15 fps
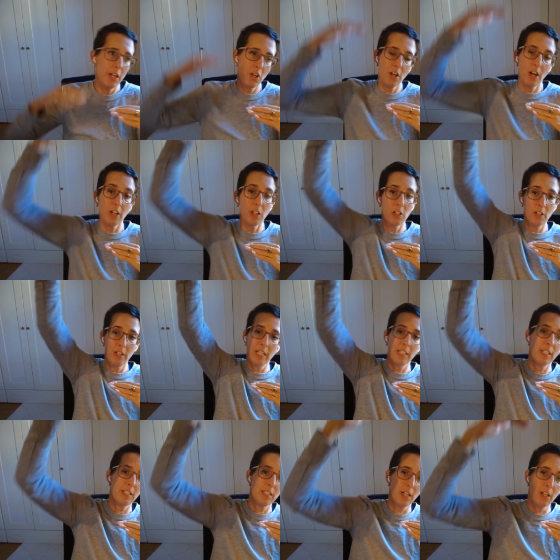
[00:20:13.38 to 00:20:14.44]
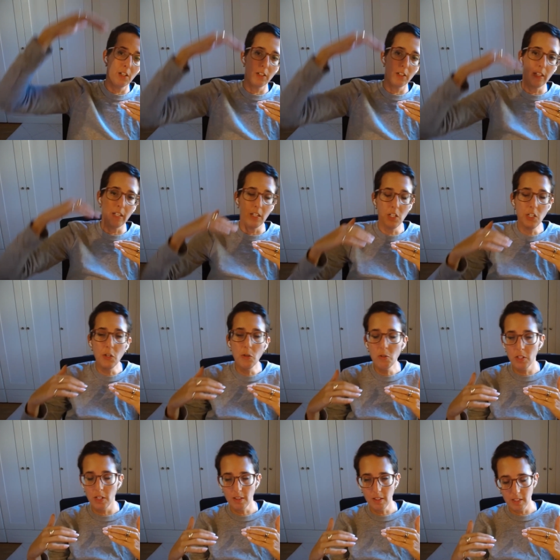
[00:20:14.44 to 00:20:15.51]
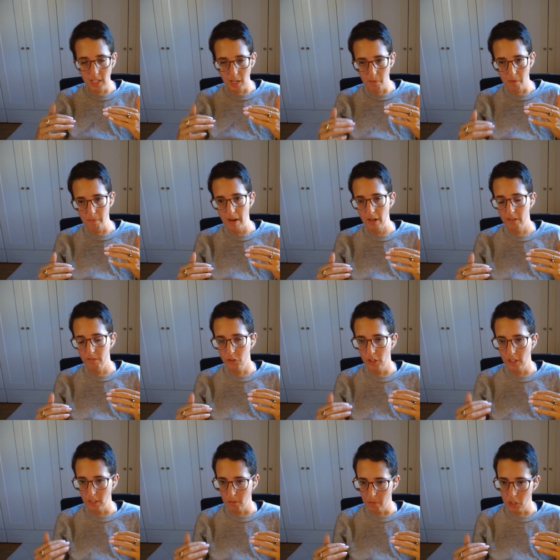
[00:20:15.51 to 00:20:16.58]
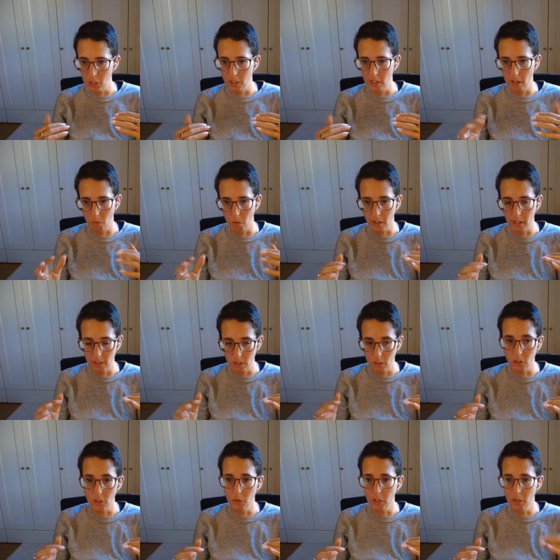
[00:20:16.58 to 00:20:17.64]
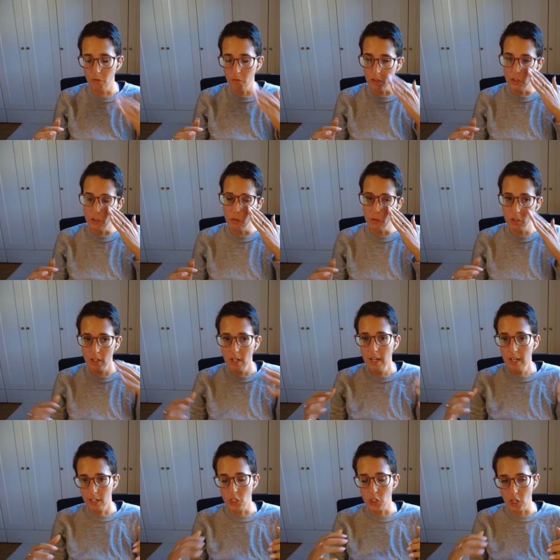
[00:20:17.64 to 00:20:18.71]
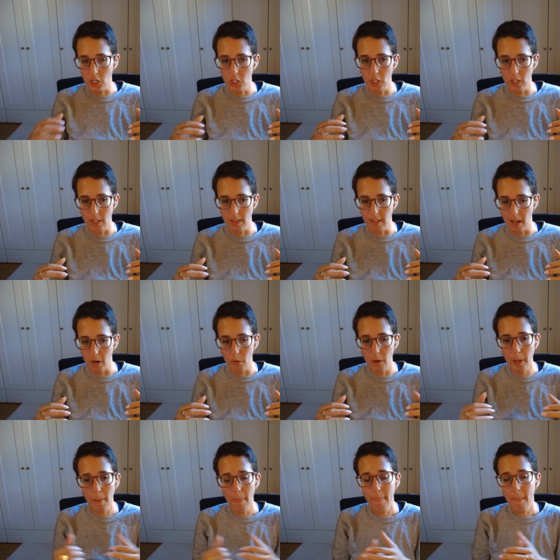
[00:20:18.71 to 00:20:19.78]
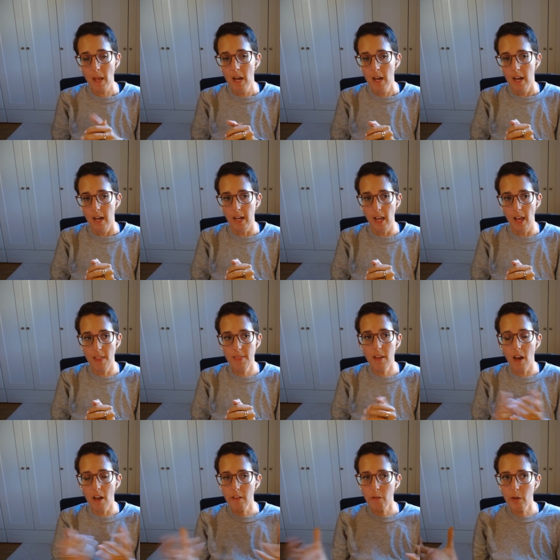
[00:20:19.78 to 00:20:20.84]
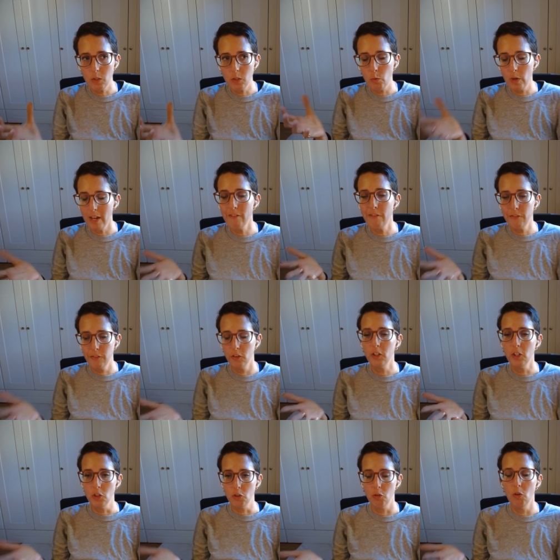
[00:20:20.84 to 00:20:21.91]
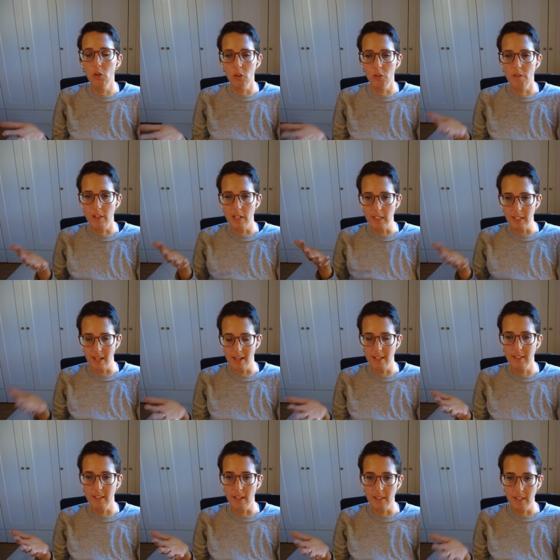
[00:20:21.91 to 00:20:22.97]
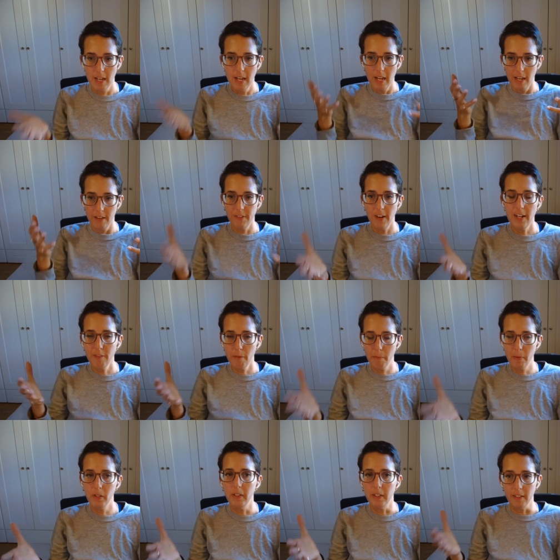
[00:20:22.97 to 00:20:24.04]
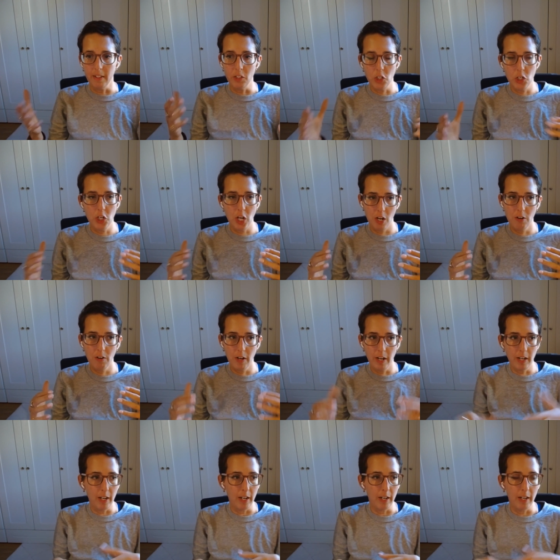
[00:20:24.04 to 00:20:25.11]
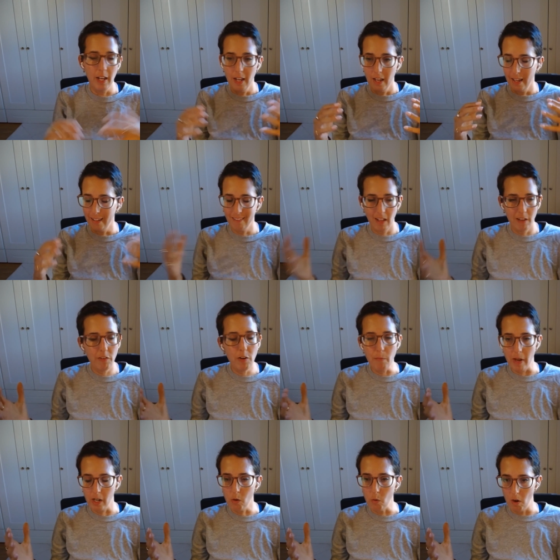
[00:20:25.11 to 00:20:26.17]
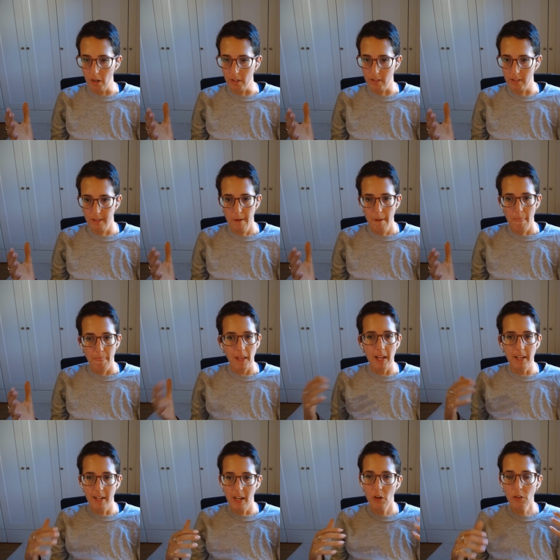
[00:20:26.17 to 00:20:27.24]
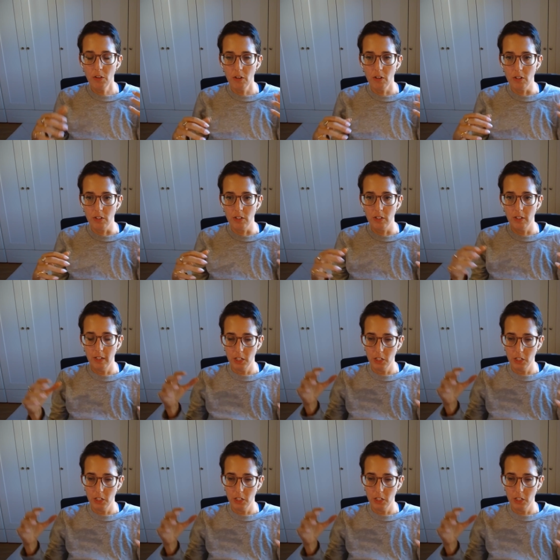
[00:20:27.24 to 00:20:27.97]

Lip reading: you're not necessarily using the same amount of transmission network. And so you can reduce congestion in that way. And the other way is we have full control over these assets. If I have a building that's generating 11 megawatts, and now there's